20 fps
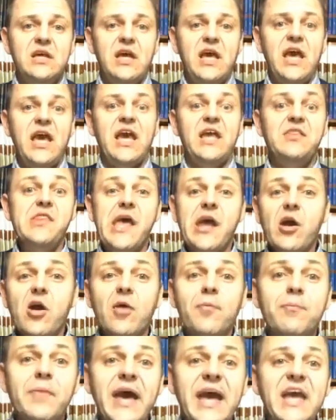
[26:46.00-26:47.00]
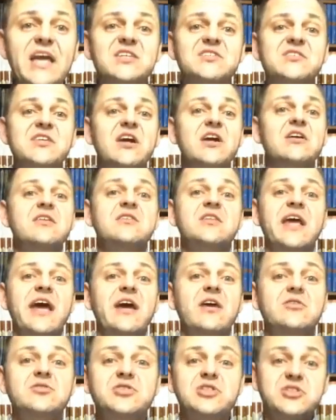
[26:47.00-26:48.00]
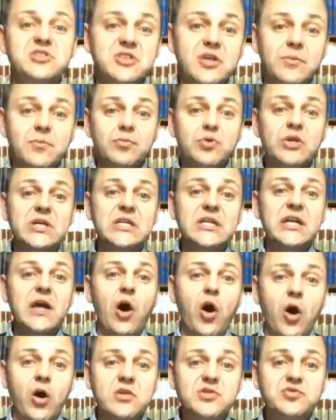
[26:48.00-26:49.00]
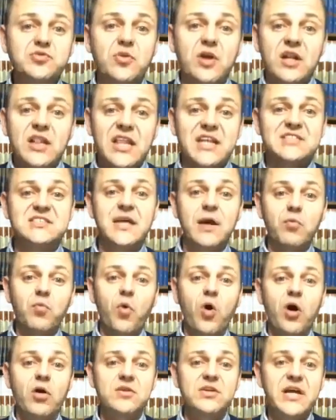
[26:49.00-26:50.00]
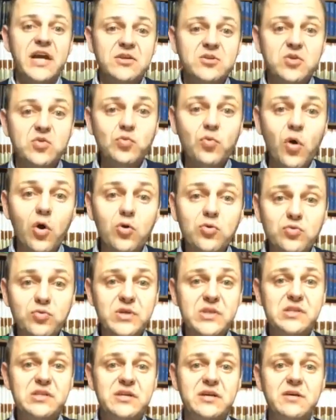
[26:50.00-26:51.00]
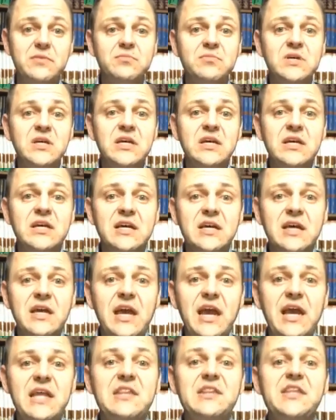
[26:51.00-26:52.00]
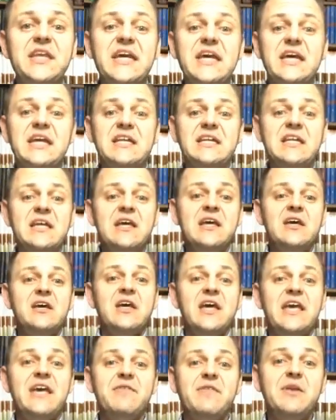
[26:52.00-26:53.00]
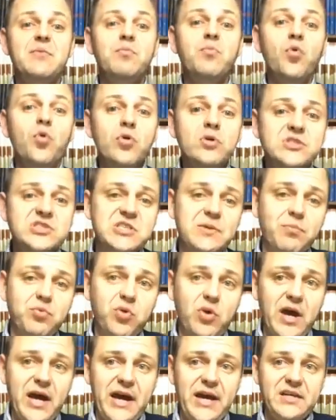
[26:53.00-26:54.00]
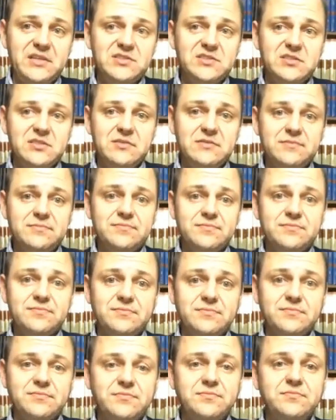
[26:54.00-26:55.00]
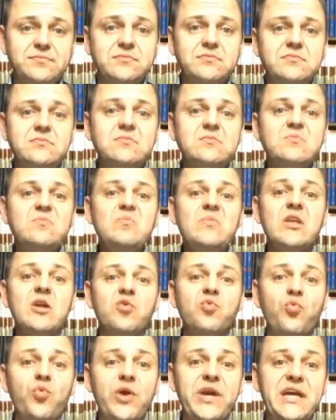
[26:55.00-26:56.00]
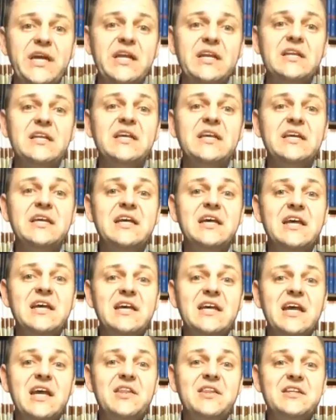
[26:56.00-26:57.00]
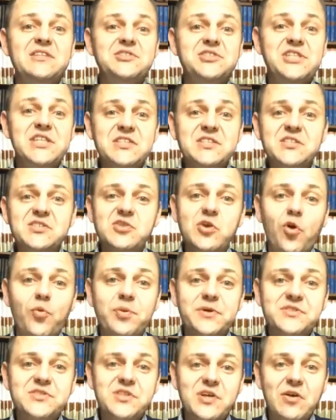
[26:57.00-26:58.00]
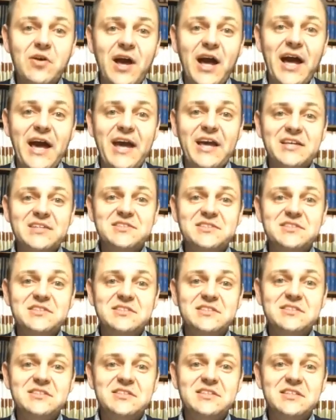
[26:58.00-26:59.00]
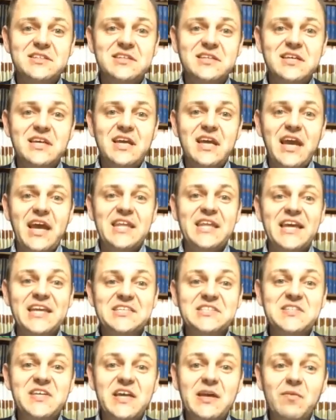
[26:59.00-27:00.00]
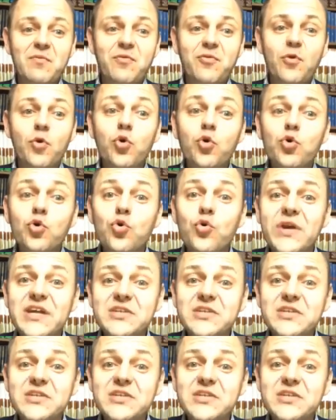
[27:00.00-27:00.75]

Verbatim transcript: and they're amazed. They're, they are just completely awestruck as they walk down the road with him. And then, even more surprised when Jesus opens their eyes and they see him for who he